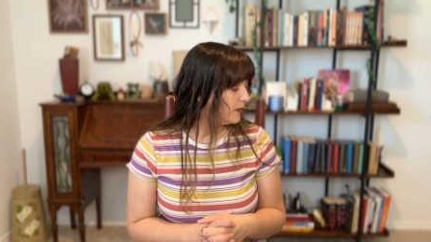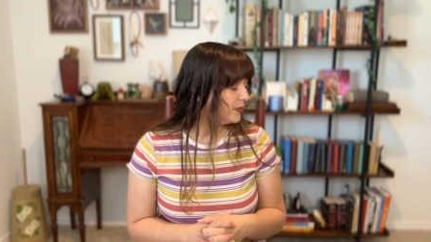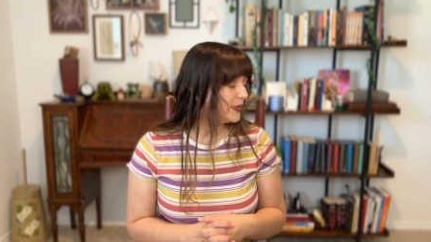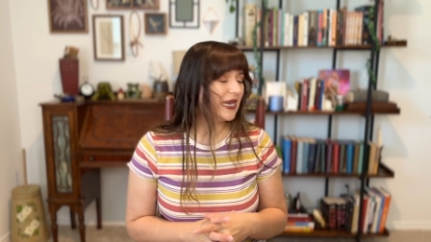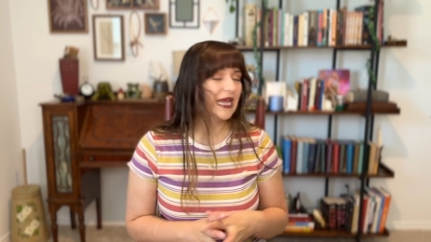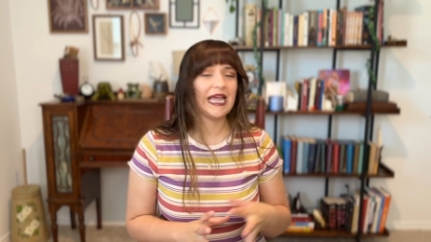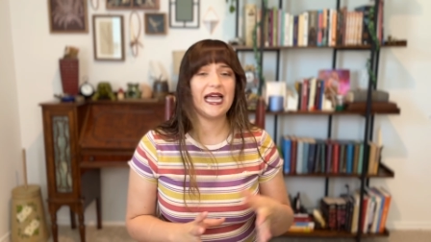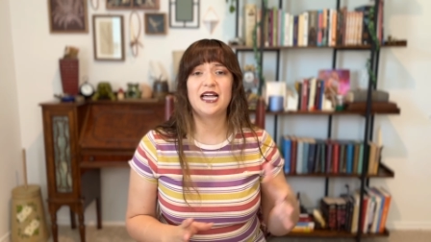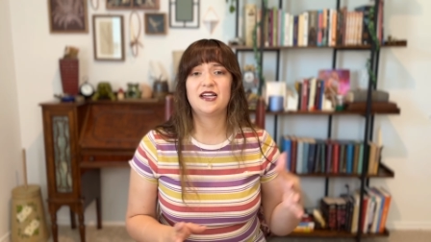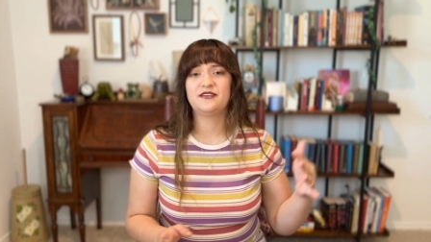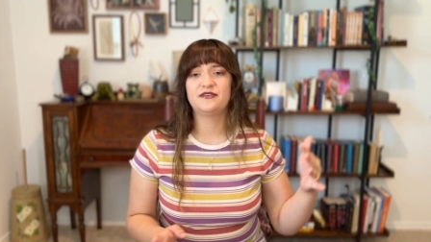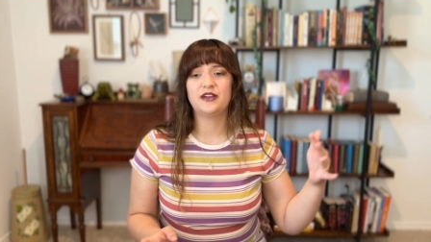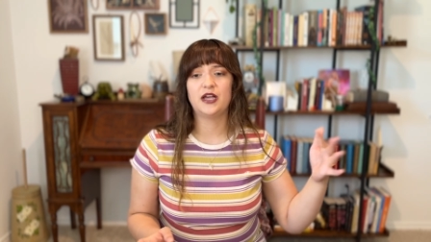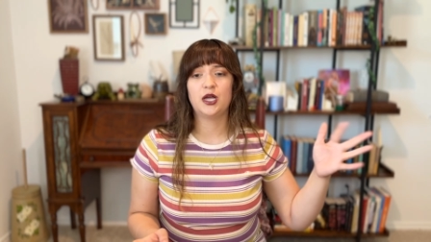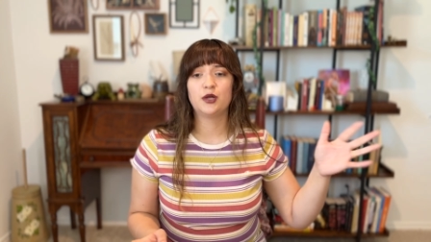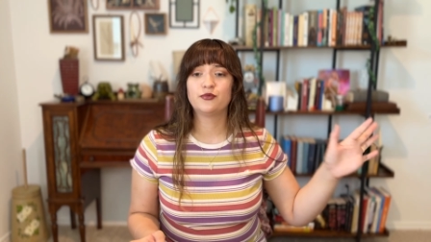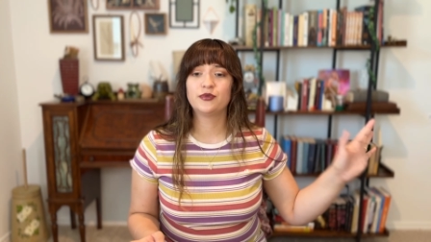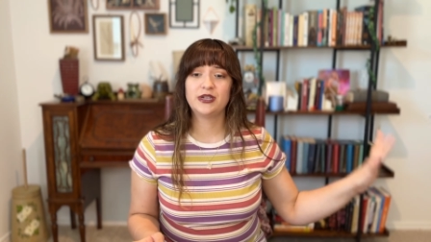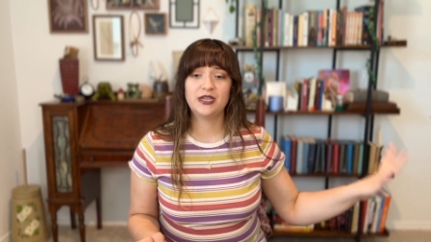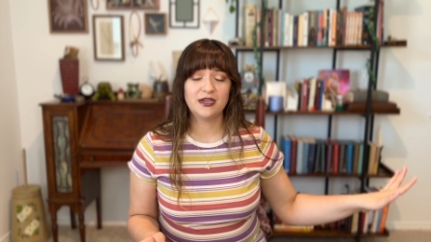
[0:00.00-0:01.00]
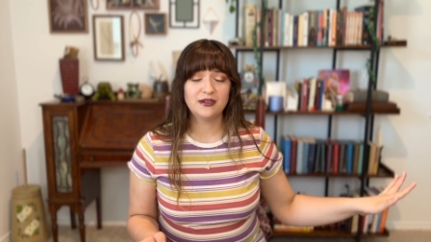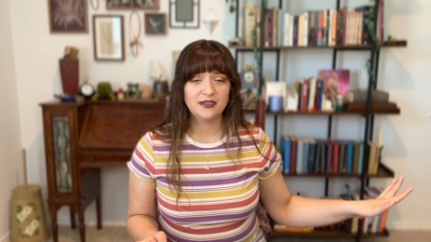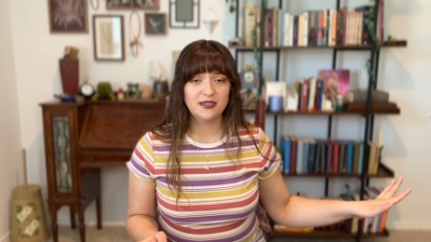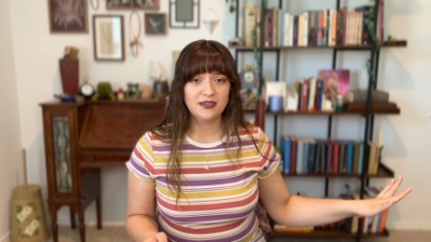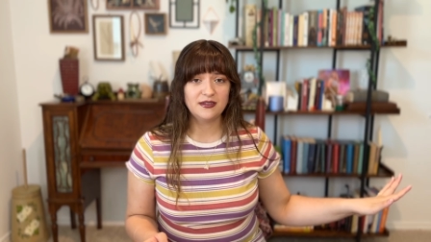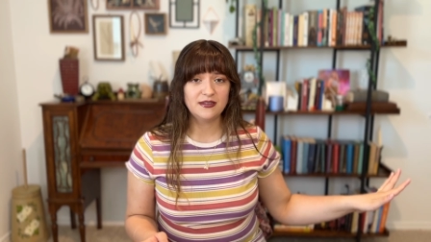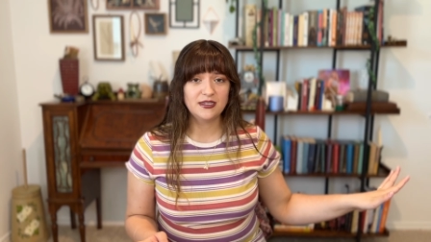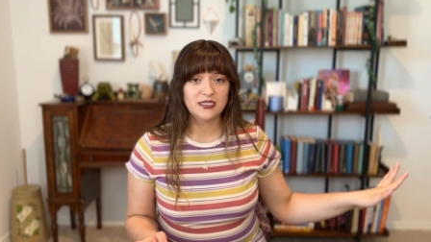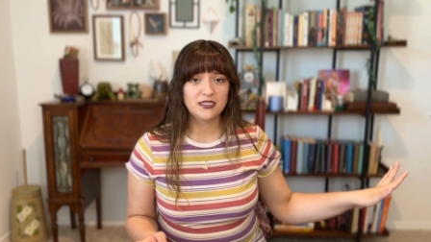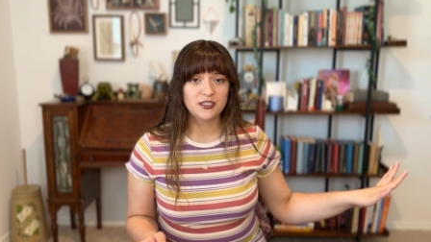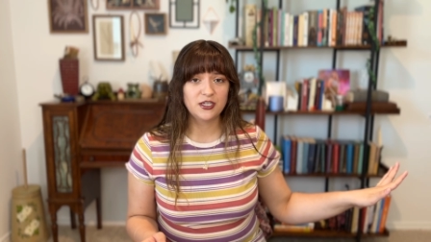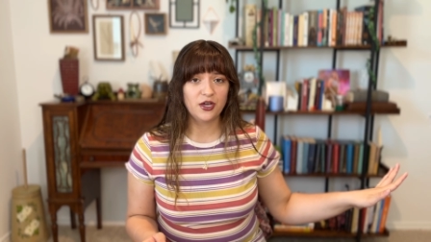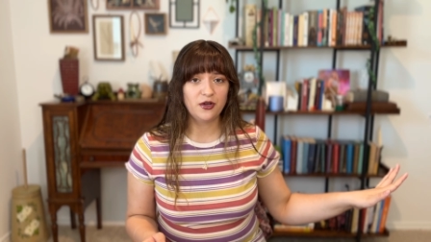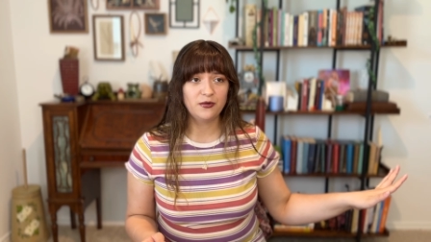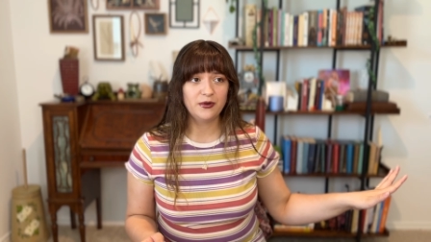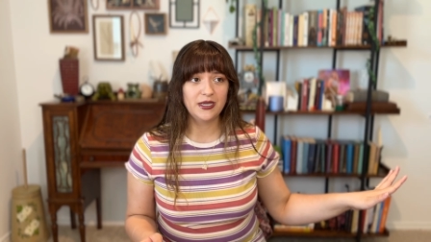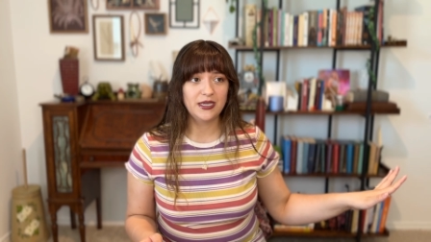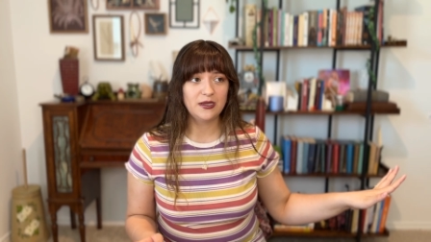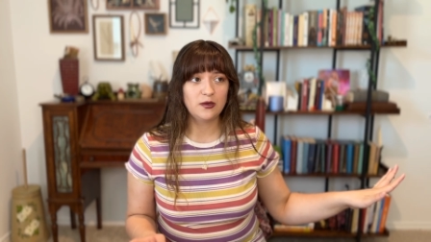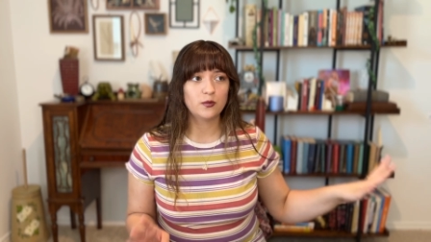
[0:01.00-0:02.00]
But I have a ranunculus
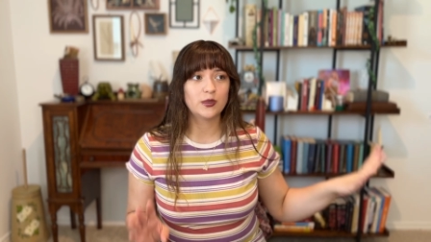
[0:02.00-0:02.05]
going,